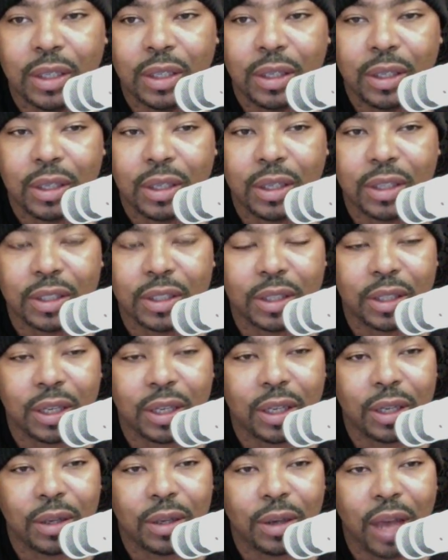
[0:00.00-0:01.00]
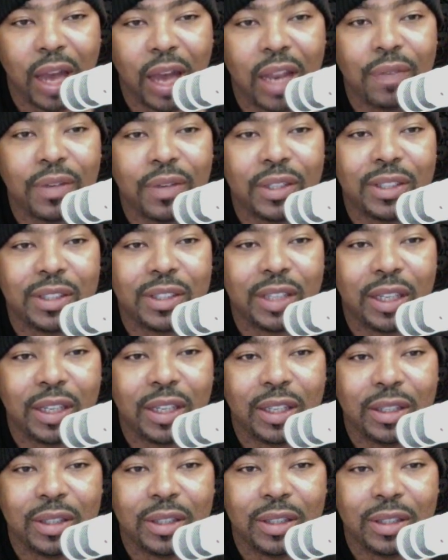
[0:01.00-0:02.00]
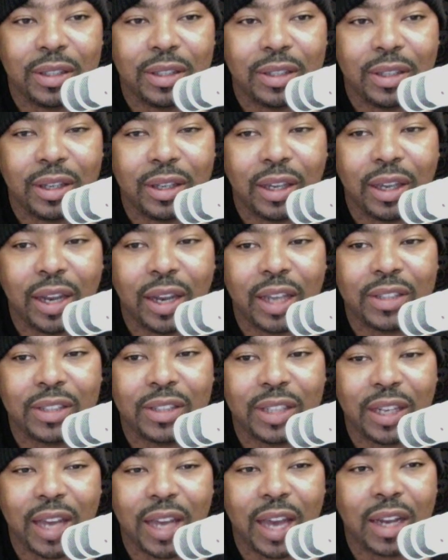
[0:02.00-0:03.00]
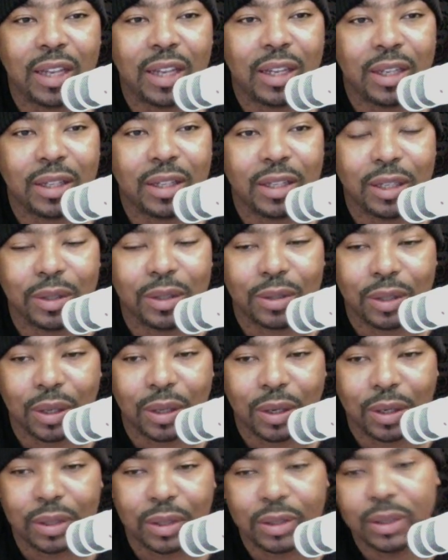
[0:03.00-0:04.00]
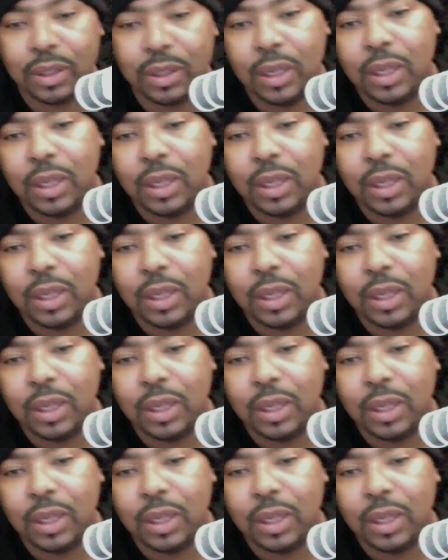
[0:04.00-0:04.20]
because I live in a city and I see a lot of little dogs.